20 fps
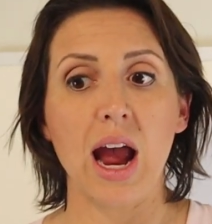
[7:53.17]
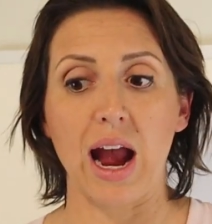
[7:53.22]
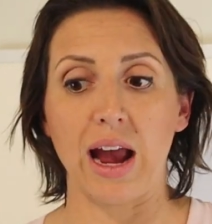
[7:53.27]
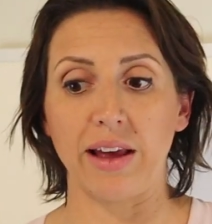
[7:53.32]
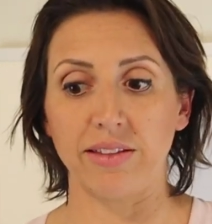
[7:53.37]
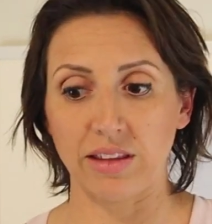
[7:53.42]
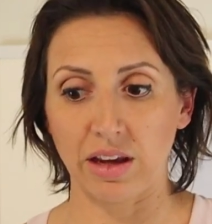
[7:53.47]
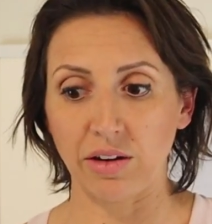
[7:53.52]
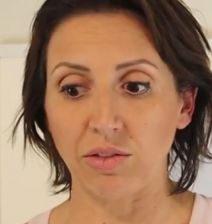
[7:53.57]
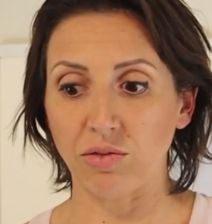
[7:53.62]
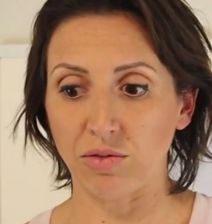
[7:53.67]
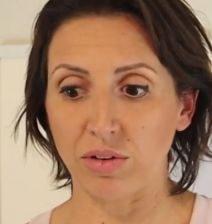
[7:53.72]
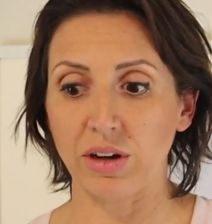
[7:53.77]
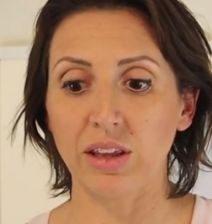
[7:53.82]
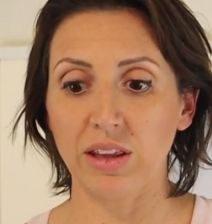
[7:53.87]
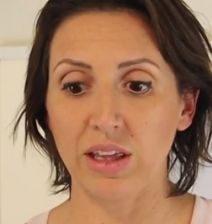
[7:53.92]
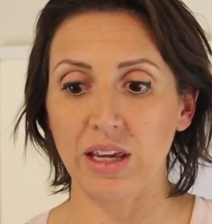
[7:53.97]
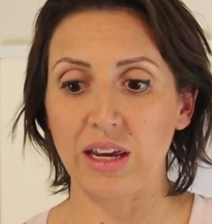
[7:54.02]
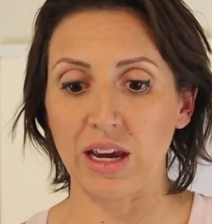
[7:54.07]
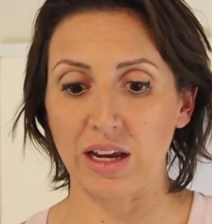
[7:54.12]
and they
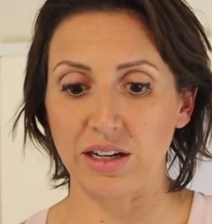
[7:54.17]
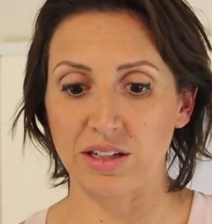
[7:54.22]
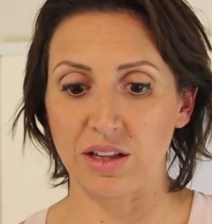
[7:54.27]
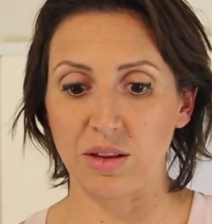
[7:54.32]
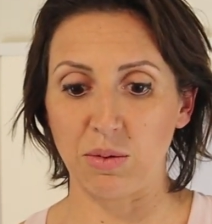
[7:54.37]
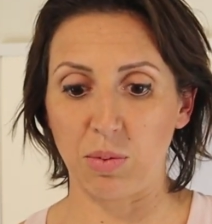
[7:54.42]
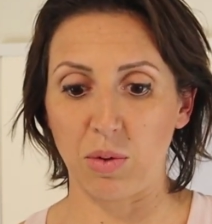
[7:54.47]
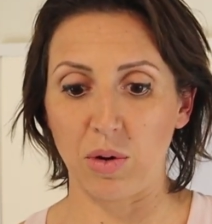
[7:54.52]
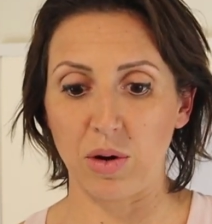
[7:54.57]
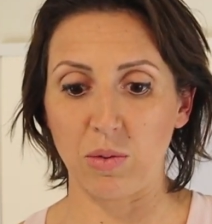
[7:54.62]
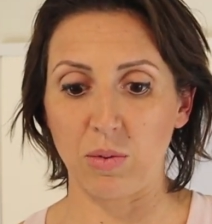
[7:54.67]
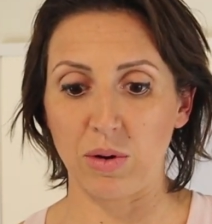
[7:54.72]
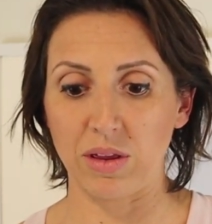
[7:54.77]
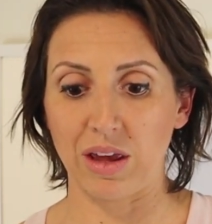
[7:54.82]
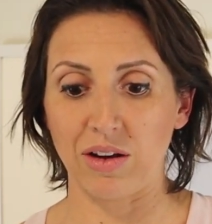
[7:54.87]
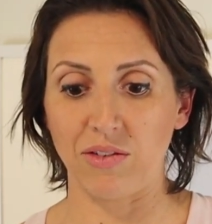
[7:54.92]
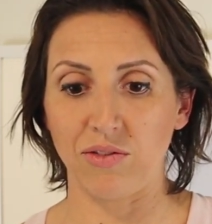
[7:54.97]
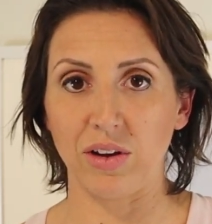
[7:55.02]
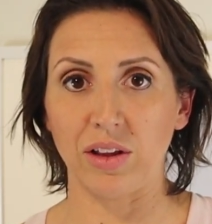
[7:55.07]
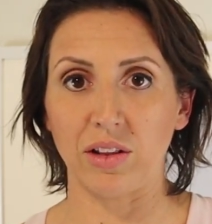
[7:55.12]
really get to the point where
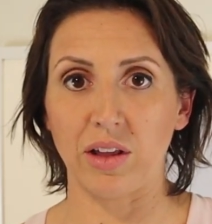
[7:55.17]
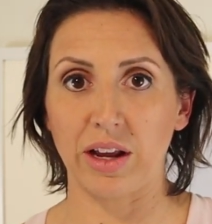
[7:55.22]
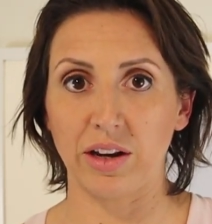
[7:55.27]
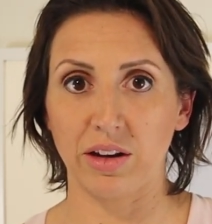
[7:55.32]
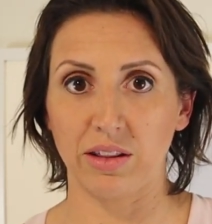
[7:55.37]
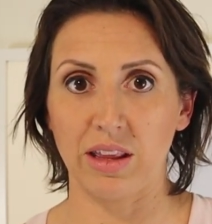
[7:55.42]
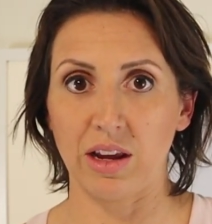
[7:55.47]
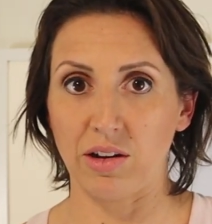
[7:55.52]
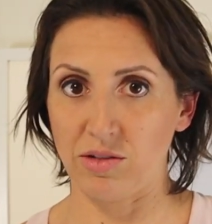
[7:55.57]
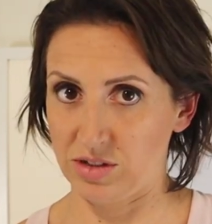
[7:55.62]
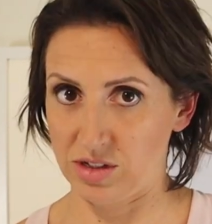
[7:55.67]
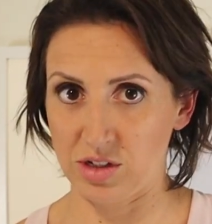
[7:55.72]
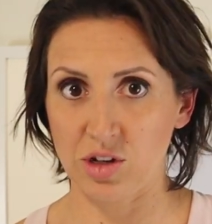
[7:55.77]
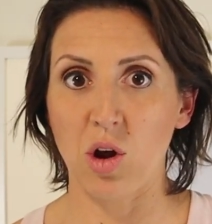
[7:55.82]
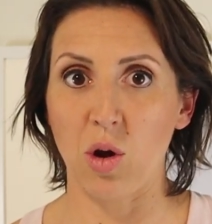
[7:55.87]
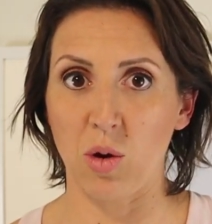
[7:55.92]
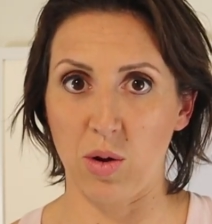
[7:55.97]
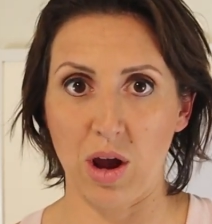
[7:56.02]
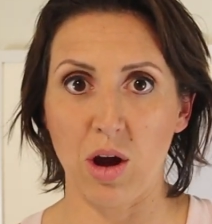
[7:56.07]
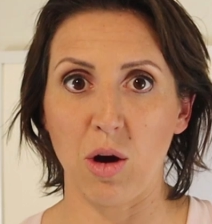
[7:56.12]
they feel like there is
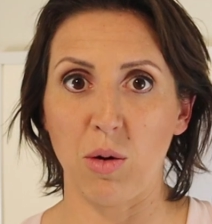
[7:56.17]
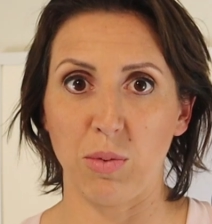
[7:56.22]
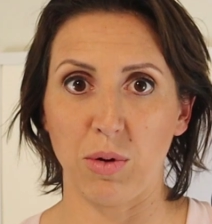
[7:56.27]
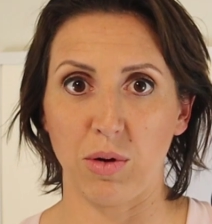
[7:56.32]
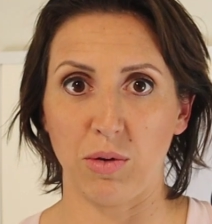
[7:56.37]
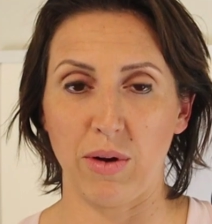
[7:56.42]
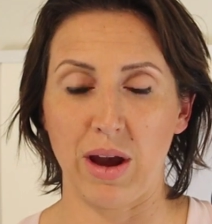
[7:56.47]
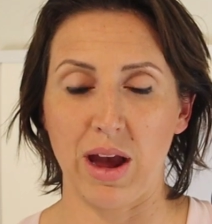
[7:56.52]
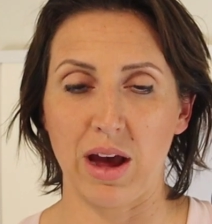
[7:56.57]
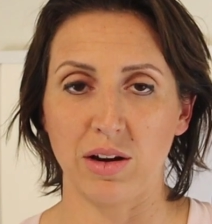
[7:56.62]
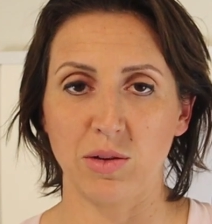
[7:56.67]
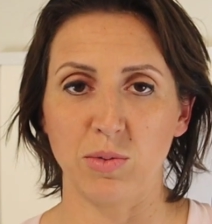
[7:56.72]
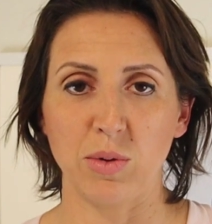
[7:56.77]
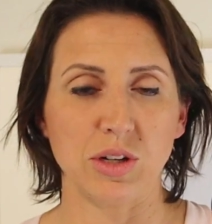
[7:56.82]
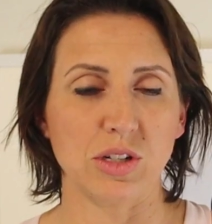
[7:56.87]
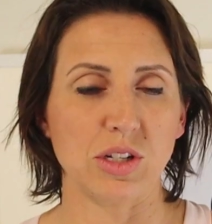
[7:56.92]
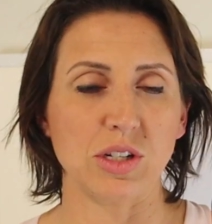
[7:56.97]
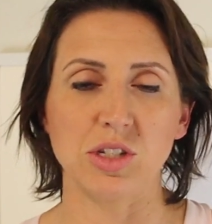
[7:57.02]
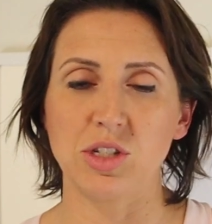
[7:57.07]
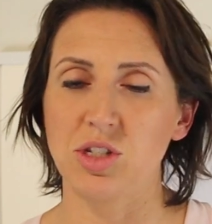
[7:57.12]
no help around,
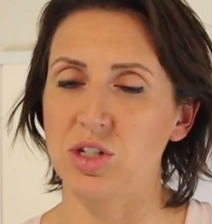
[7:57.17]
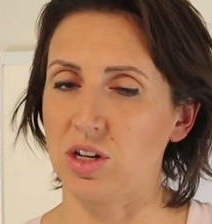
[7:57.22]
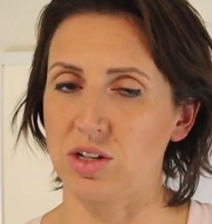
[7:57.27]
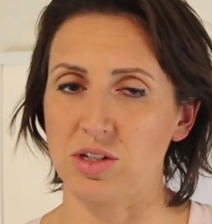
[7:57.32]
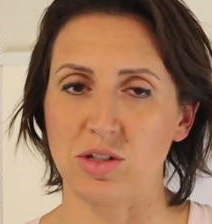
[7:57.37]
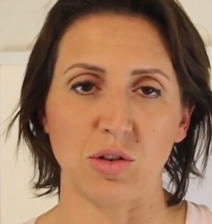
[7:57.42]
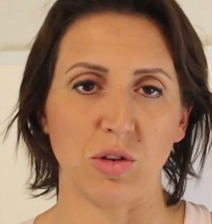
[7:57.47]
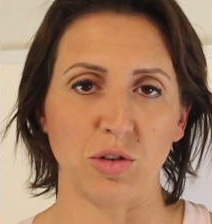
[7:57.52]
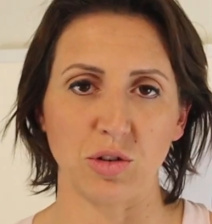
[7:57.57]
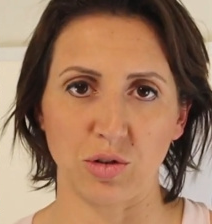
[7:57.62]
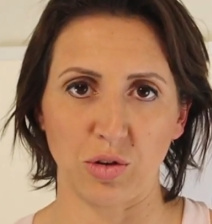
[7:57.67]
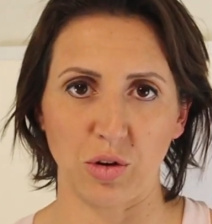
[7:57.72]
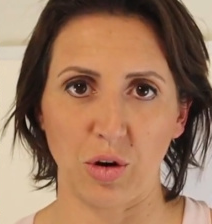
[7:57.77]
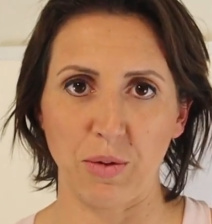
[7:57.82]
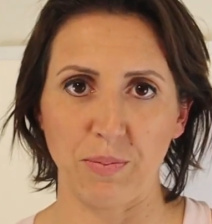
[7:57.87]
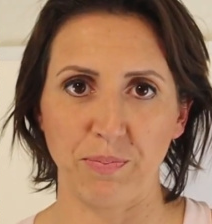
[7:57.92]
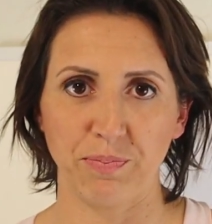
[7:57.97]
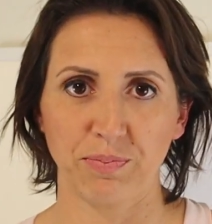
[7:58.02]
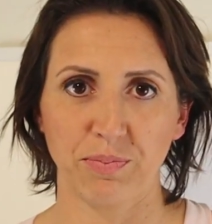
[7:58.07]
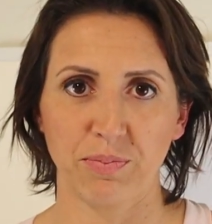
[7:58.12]
which is just not
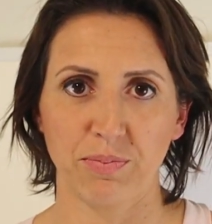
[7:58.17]
true.